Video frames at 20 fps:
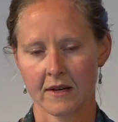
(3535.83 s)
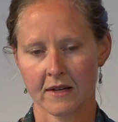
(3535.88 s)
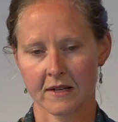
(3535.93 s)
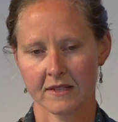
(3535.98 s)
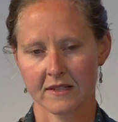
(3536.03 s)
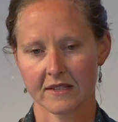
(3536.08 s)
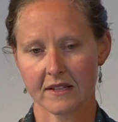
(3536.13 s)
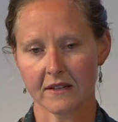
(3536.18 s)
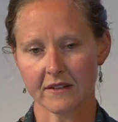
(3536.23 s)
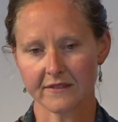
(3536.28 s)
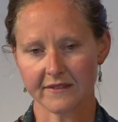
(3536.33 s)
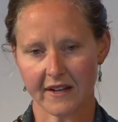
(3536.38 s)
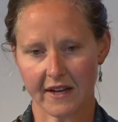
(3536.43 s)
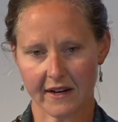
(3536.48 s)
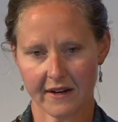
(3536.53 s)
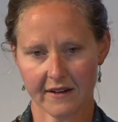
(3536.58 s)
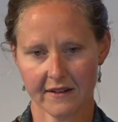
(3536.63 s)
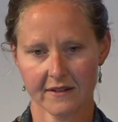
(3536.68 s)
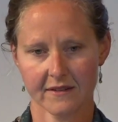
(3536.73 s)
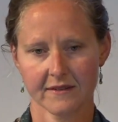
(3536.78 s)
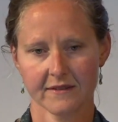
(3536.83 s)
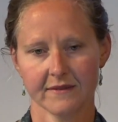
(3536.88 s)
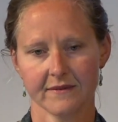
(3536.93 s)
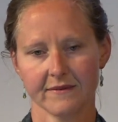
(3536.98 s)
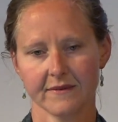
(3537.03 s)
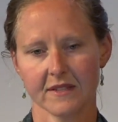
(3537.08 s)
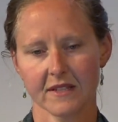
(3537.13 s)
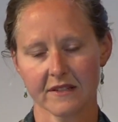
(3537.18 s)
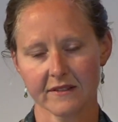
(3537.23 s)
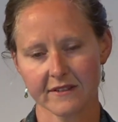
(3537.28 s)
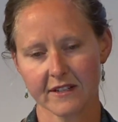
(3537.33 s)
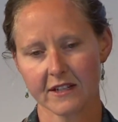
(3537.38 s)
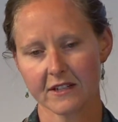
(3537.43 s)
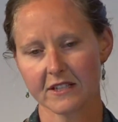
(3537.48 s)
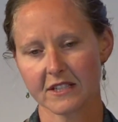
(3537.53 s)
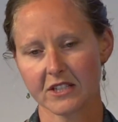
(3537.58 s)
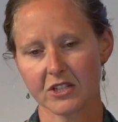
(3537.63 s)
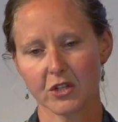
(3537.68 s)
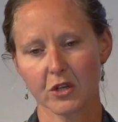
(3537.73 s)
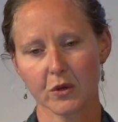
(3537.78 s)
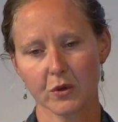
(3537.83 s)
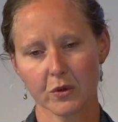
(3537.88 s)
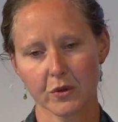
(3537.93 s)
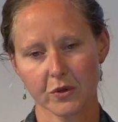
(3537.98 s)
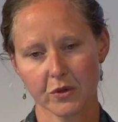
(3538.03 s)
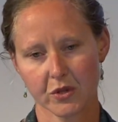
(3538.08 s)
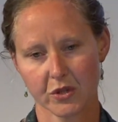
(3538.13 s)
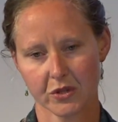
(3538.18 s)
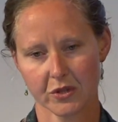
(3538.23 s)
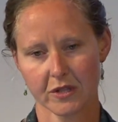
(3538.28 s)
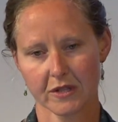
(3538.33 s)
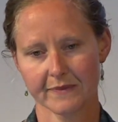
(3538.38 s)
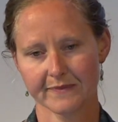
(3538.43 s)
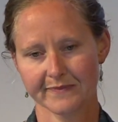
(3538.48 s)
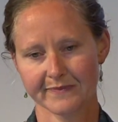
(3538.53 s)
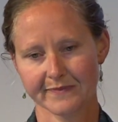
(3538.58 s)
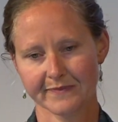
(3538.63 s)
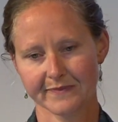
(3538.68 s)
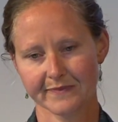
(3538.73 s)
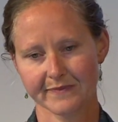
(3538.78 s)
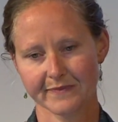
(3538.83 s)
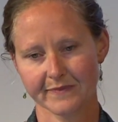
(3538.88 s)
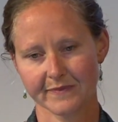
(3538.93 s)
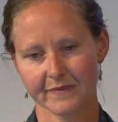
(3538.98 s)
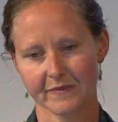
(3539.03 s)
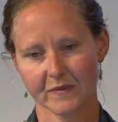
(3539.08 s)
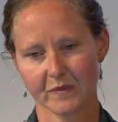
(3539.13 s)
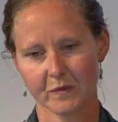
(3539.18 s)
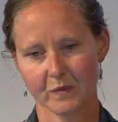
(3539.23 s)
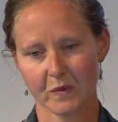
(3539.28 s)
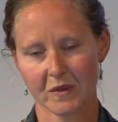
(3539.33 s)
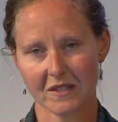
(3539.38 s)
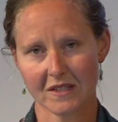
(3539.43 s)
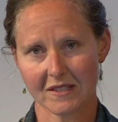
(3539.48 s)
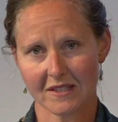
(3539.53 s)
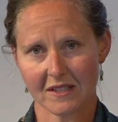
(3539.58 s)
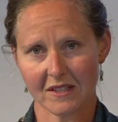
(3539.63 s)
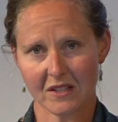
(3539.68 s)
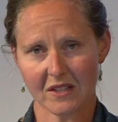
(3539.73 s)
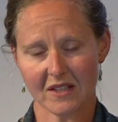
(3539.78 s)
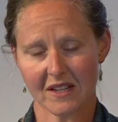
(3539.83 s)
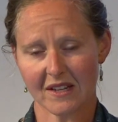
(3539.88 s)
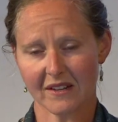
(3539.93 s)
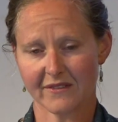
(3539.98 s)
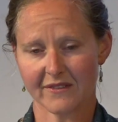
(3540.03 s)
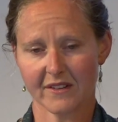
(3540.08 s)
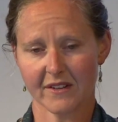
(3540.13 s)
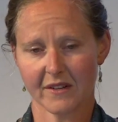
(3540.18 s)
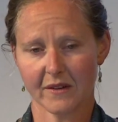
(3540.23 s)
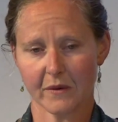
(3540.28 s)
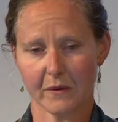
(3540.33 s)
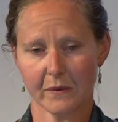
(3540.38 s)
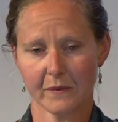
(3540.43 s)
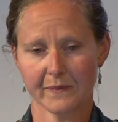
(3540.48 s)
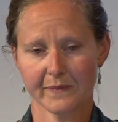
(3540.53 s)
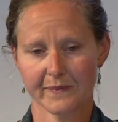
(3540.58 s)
Self-care. Self-care is crucial. What does it look like for you?